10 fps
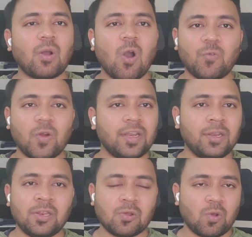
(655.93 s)
offered in
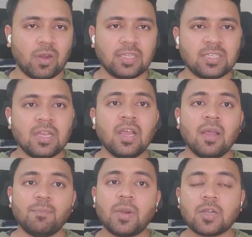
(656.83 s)
your college,
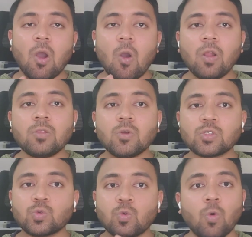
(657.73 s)
but all
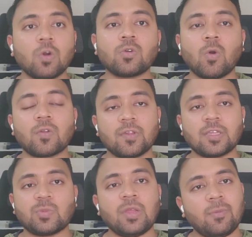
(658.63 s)
those core
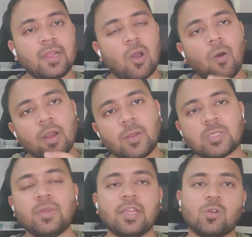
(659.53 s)
courses will be always
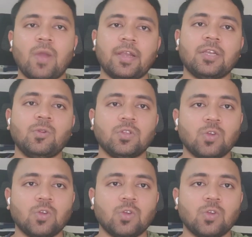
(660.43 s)
be required at your